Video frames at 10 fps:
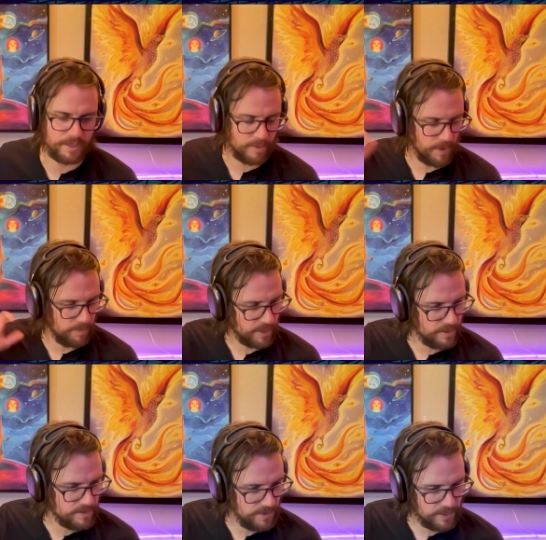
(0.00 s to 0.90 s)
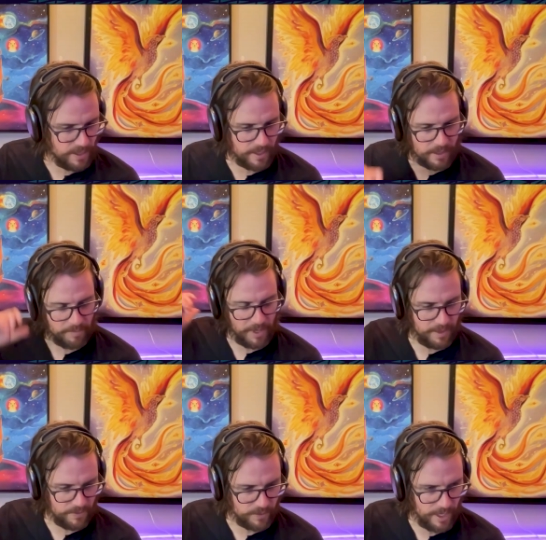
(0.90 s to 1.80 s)
into public goods funding,
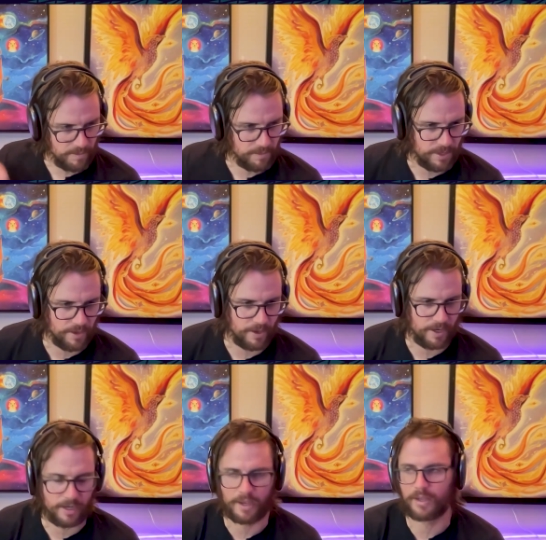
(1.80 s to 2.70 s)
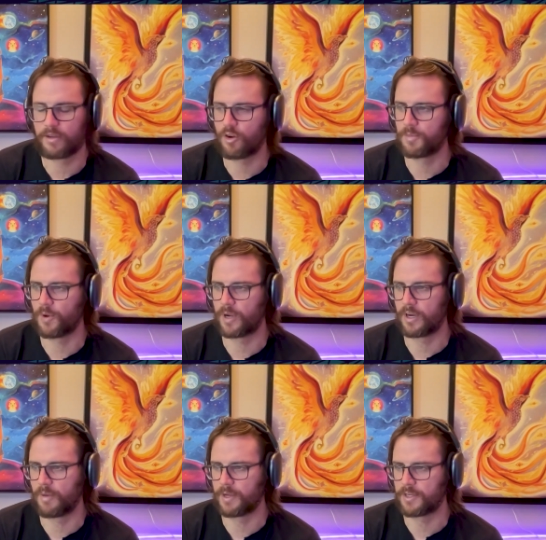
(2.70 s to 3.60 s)
behavioral game theory, and
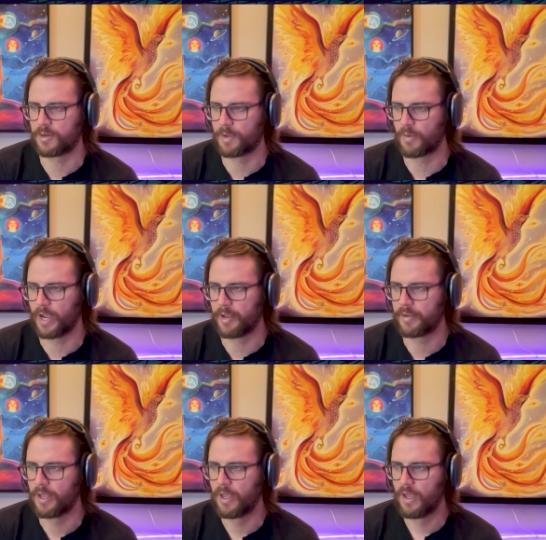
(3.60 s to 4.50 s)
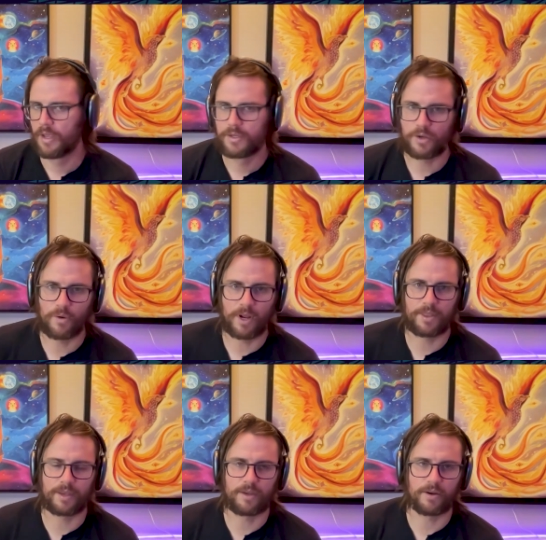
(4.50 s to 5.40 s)
cryptoeconomics in a big way. So I
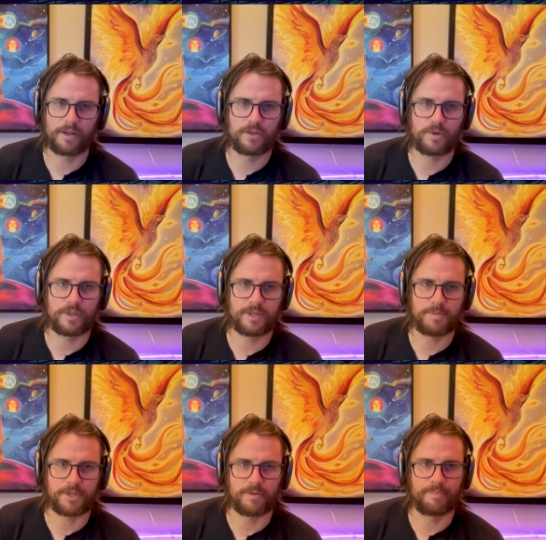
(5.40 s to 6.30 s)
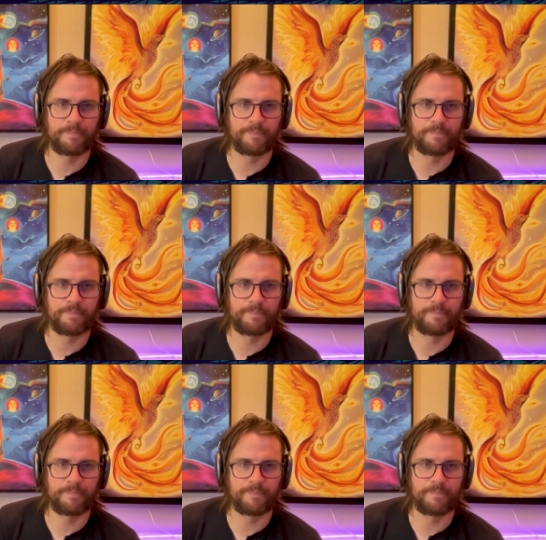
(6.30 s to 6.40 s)
think you're going to enjoy this episode.